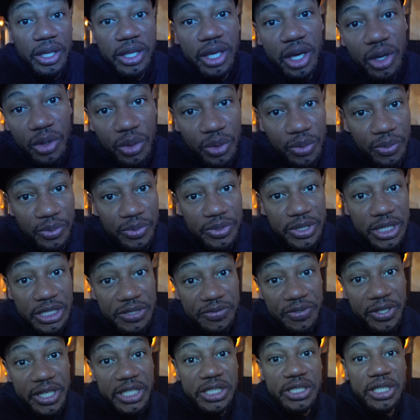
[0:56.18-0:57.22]
Yo,
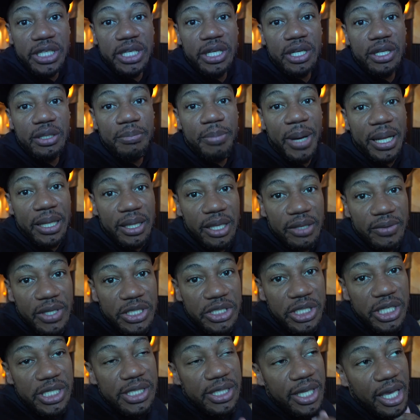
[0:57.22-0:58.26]
just finished eating, about to leave the
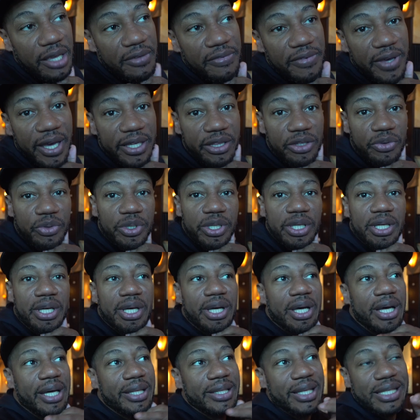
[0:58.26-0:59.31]
Cheesecake Factory.
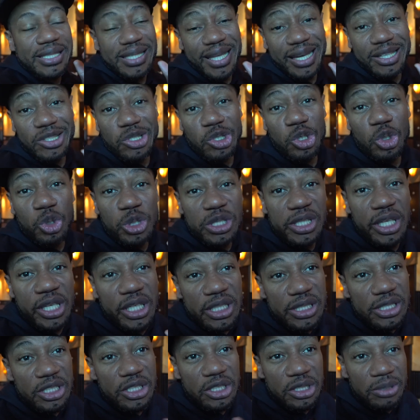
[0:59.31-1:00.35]
There's like two sneaker
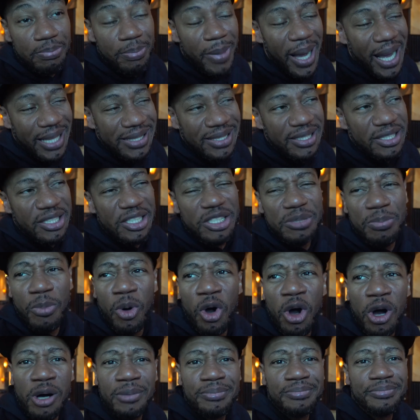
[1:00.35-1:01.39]
spots in this
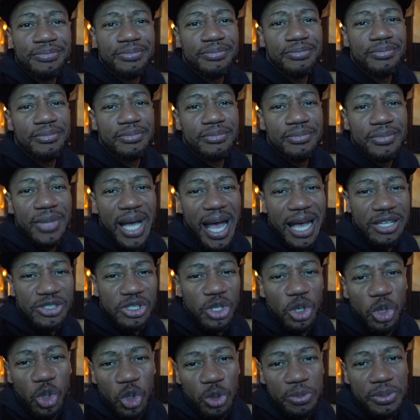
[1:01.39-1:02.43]
mall, House
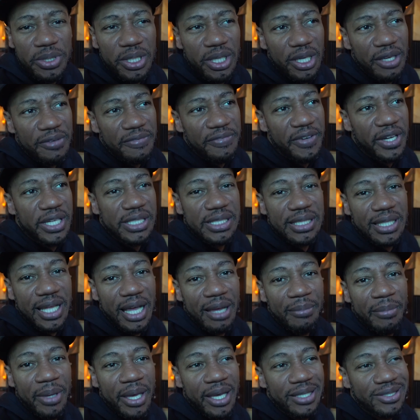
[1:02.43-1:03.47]
of Hoops and Finish
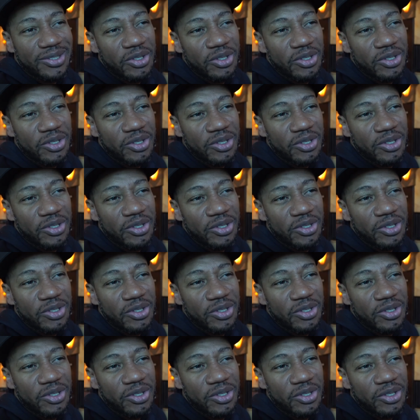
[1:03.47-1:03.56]
Line, man.